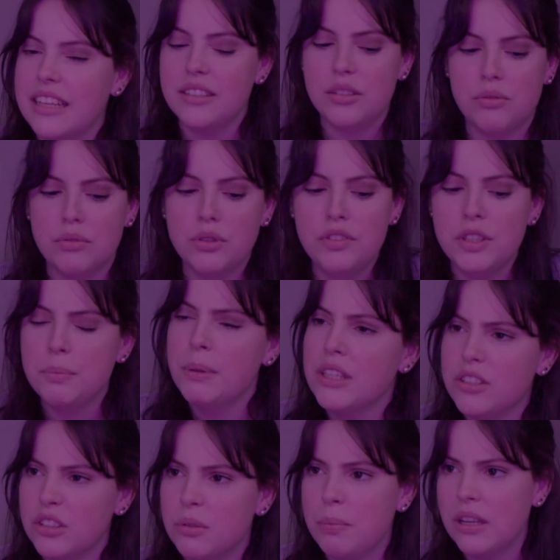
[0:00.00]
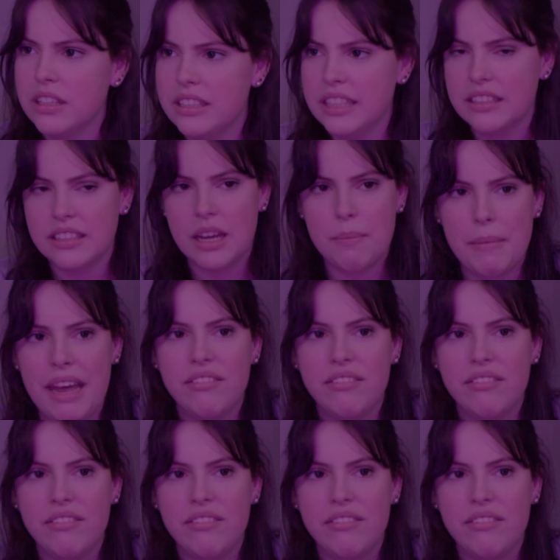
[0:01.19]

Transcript: that a roofer's personal politics come